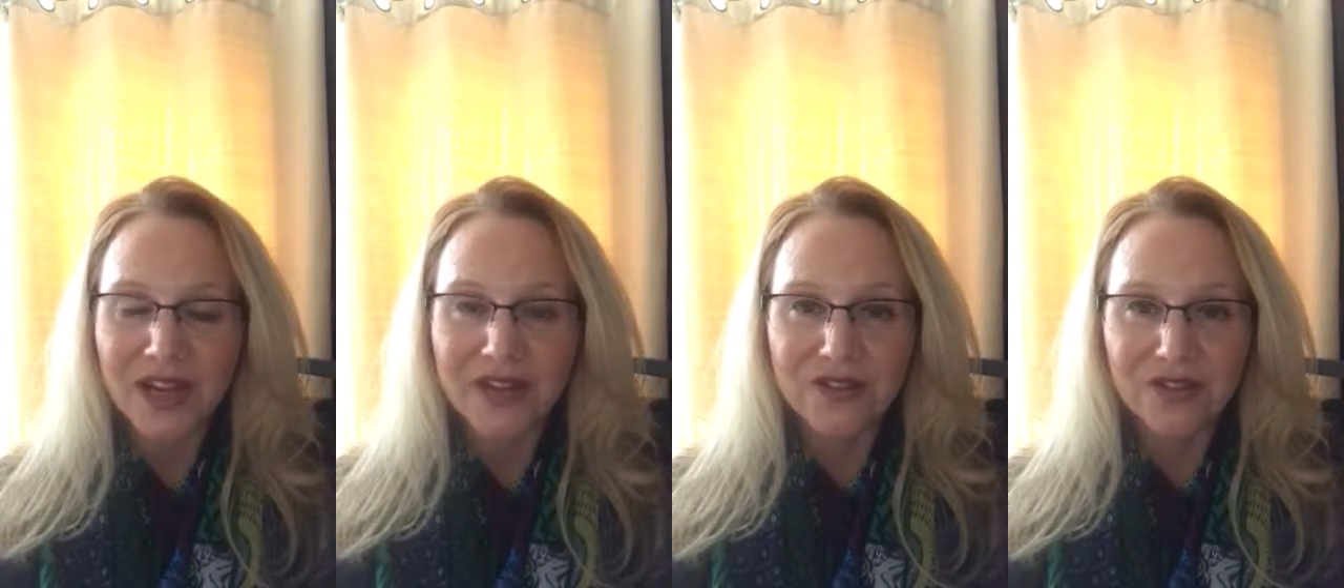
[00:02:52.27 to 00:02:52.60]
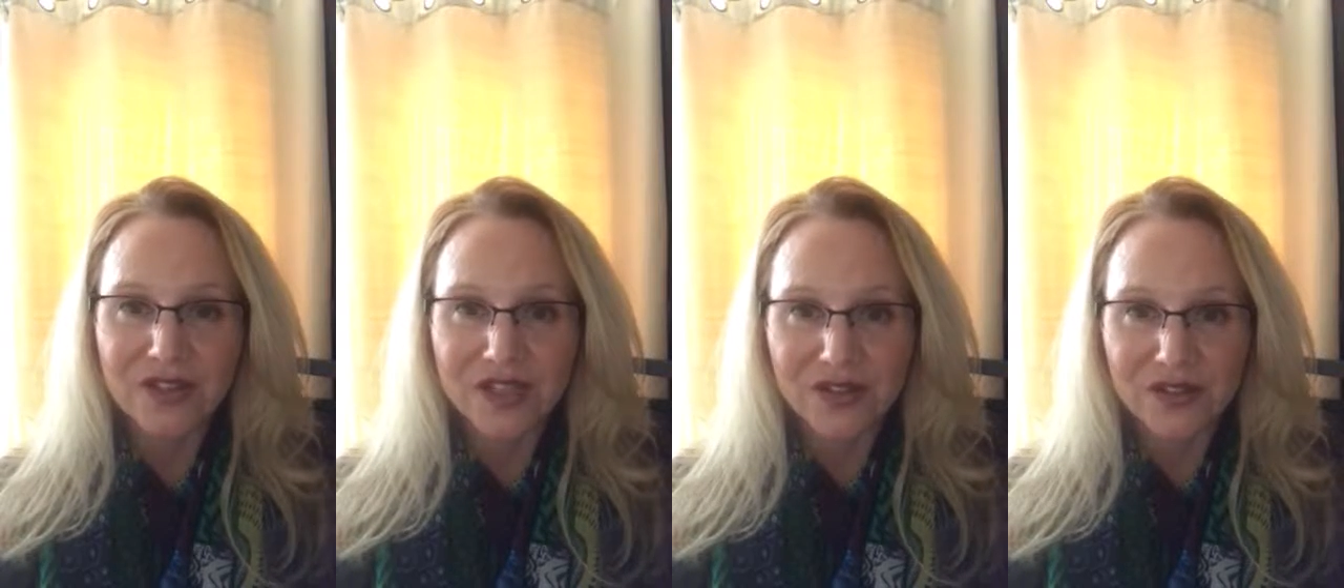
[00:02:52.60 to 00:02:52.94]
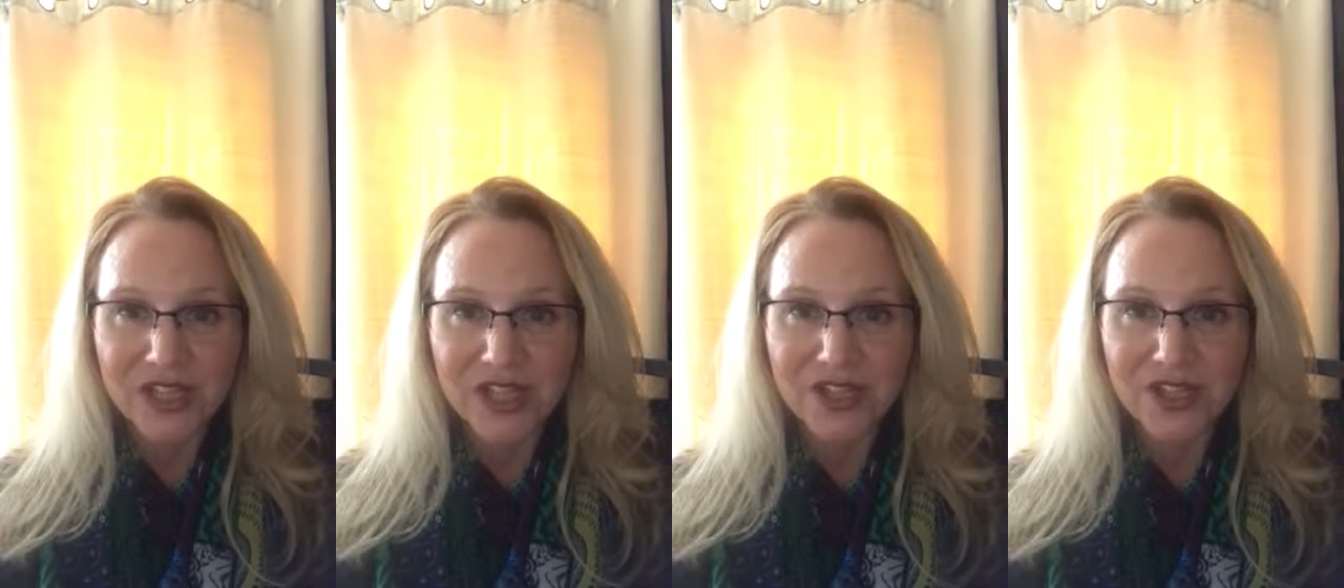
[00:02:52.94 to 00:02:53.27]
and your
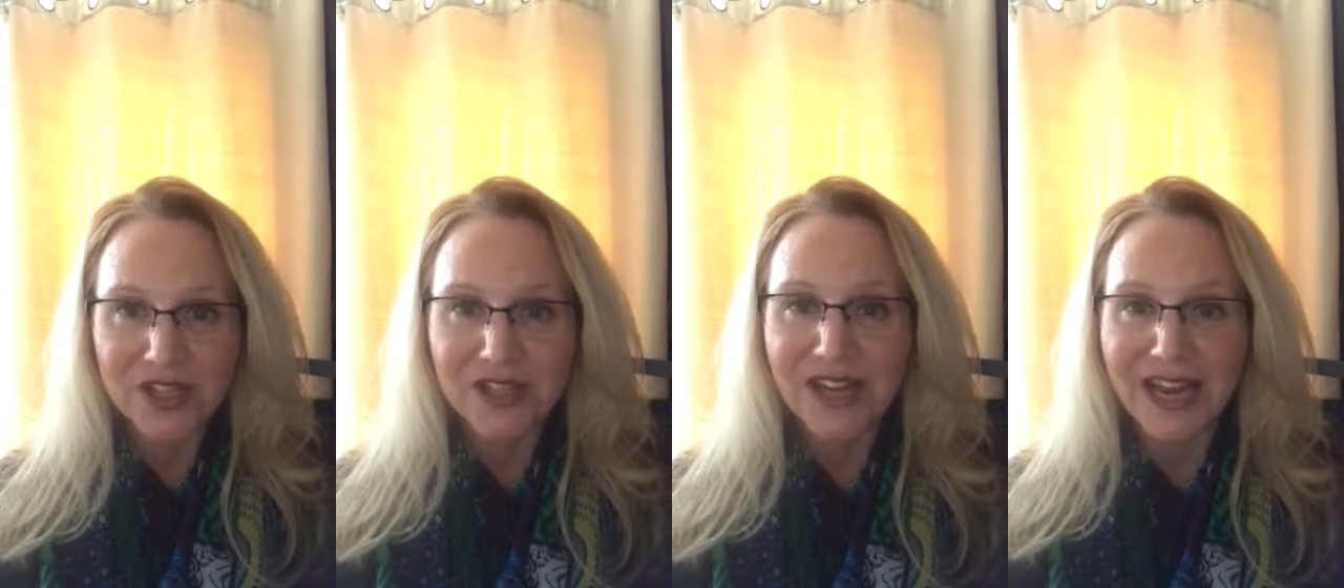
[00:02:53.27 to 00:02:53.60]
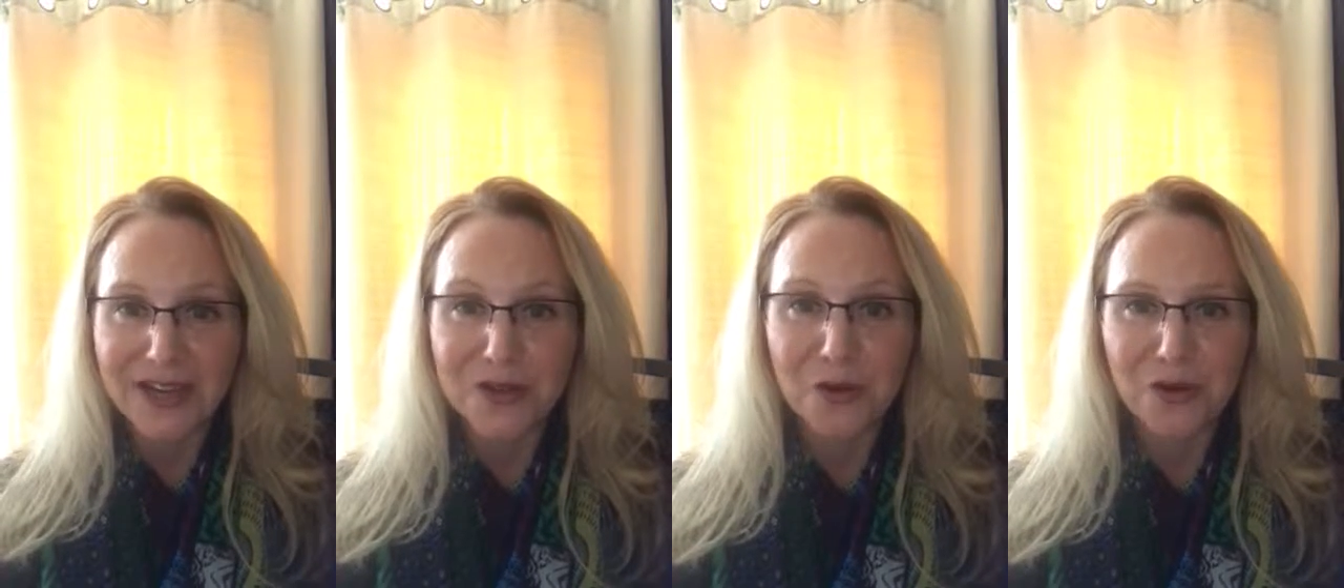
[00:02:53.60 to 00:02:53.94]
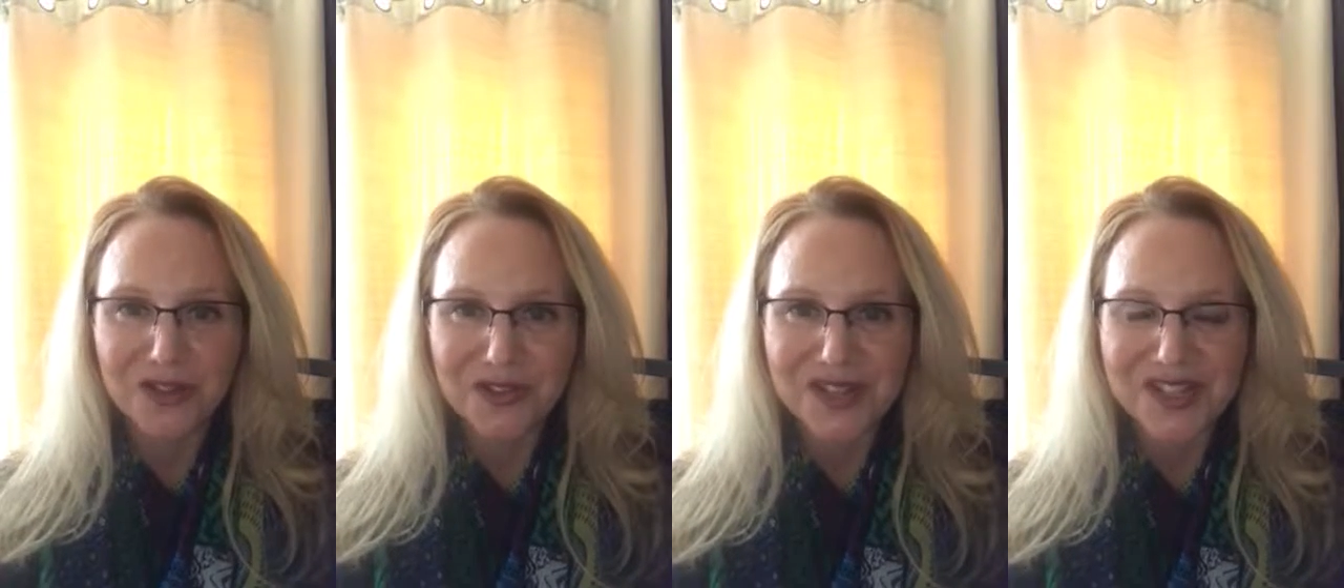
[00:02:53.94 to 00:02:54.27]
dissertation
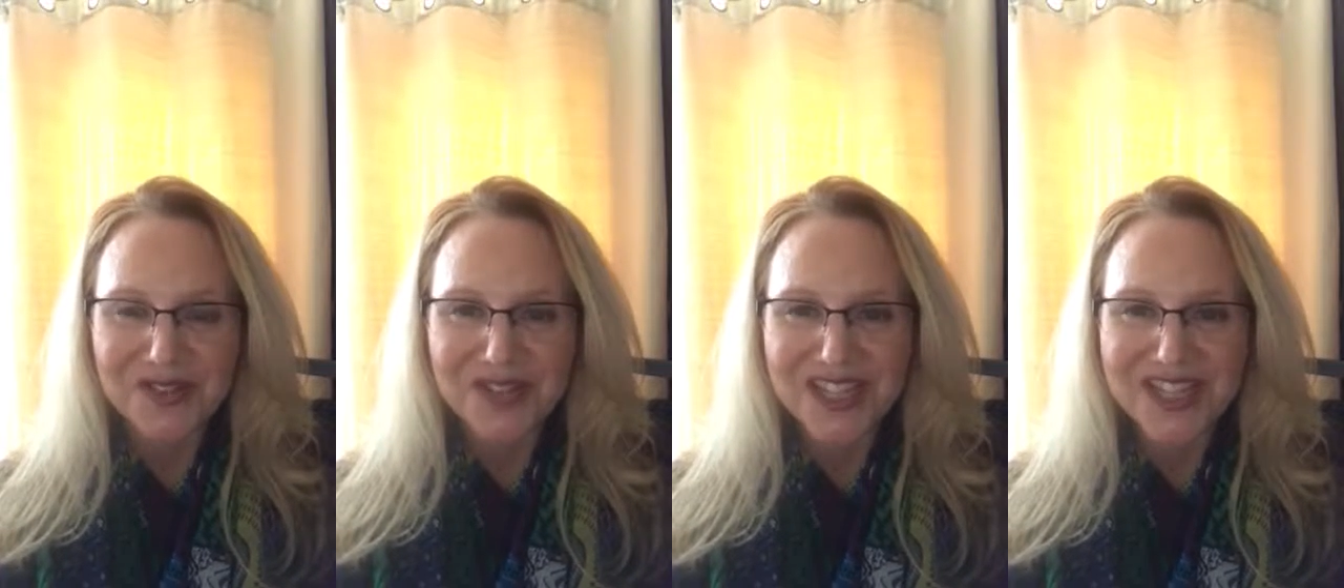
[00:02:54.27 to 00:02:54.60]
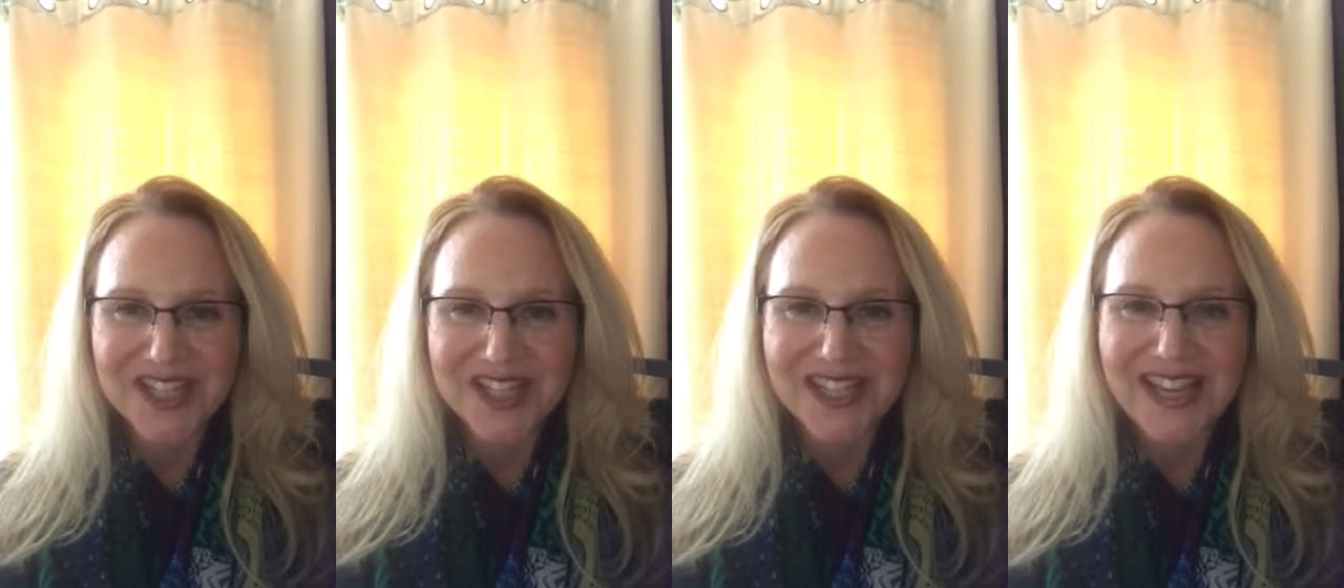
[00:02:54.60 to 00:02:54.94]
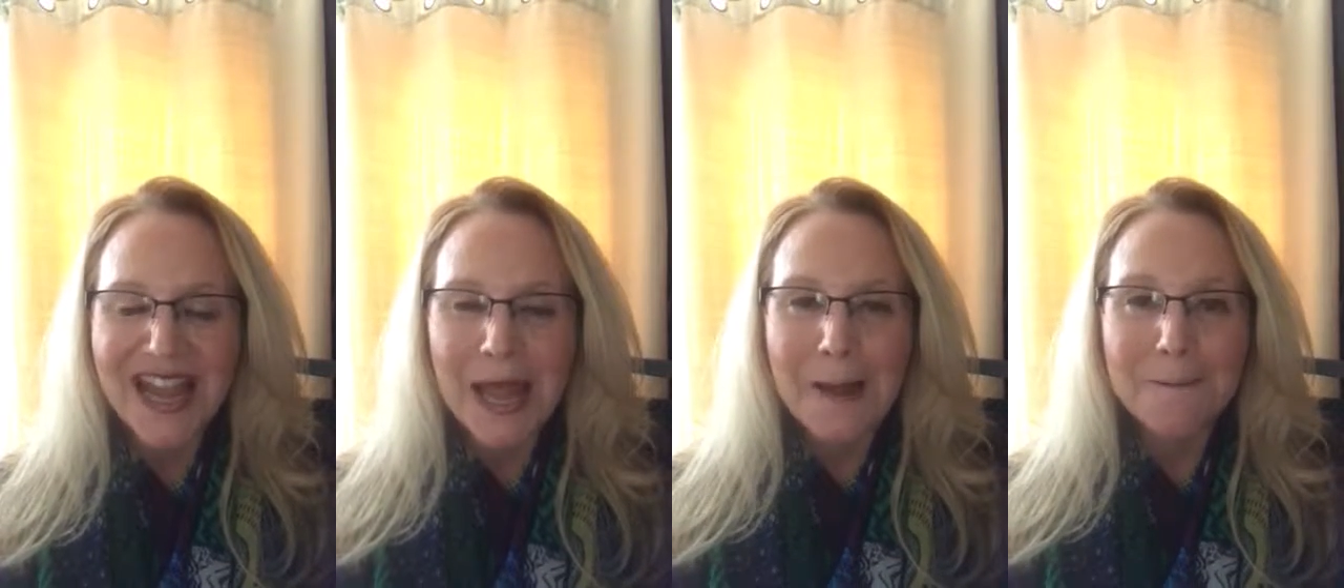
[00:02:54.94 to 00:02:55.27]
or your dissertation